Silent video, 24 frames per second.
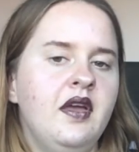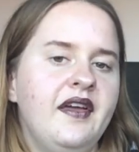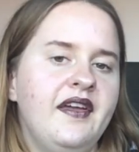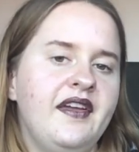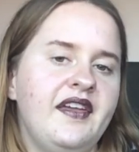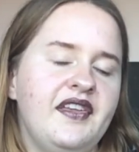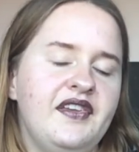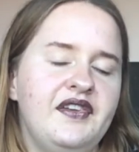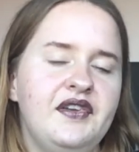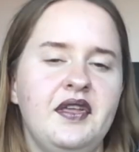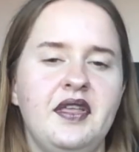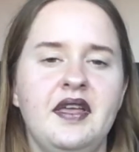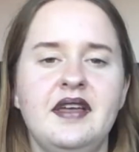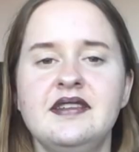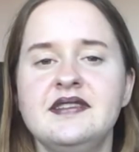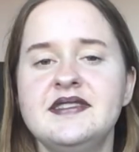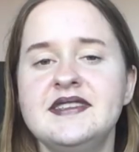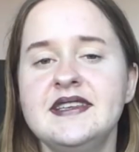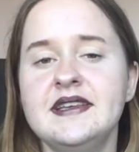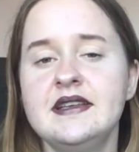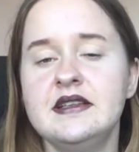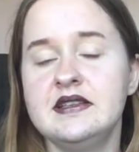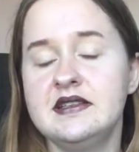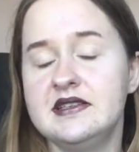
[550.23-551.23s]
Okay, now that's
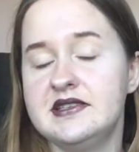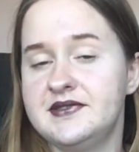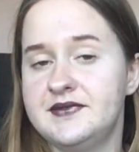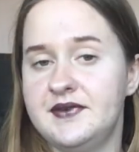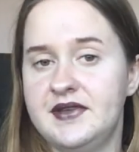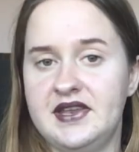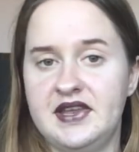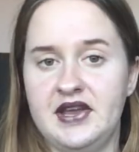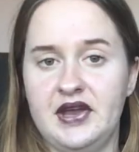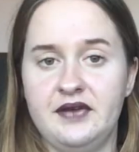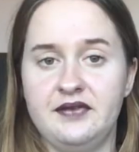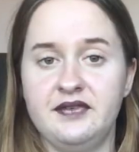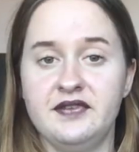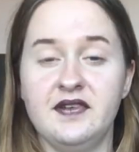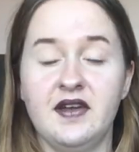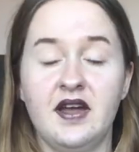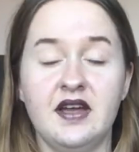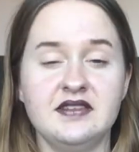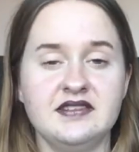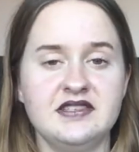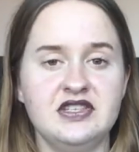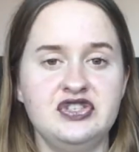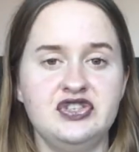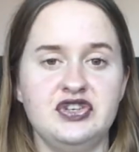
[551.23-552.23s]
the end of this video. If you
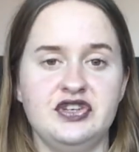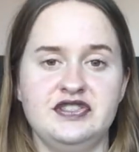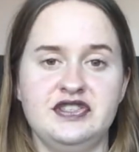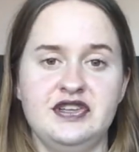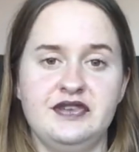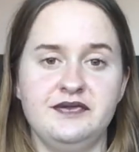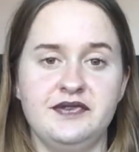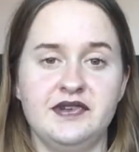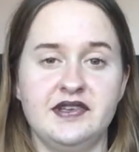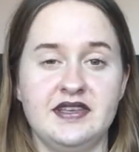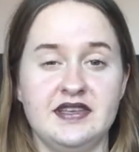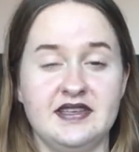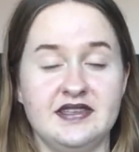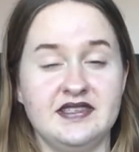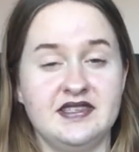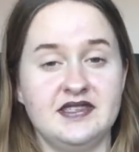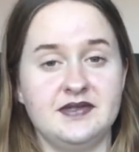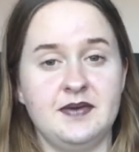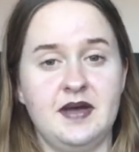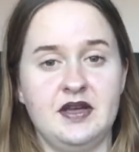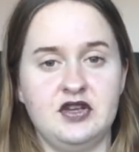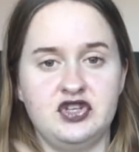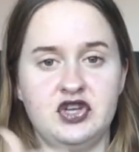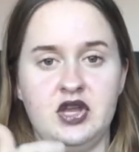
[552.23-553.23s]
guys enjoyed, don't forget to
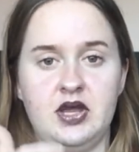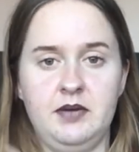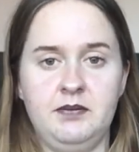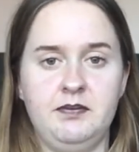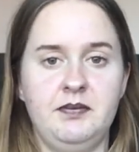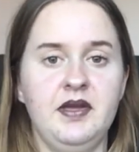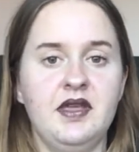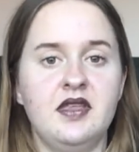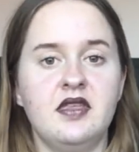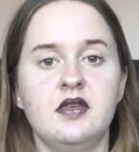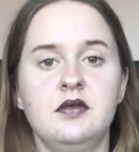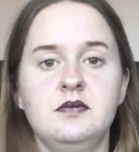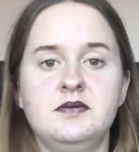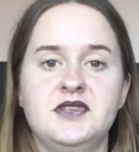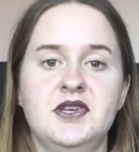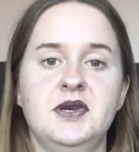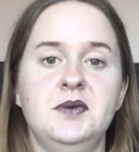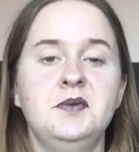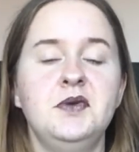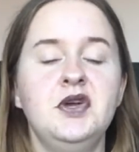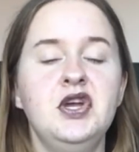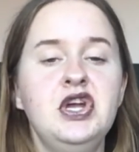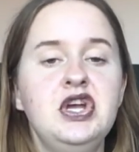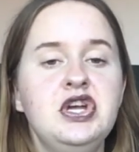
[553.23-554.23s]
smash a big thumbs
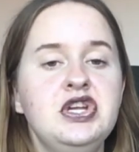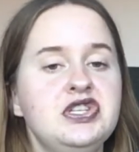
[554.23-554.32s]
up.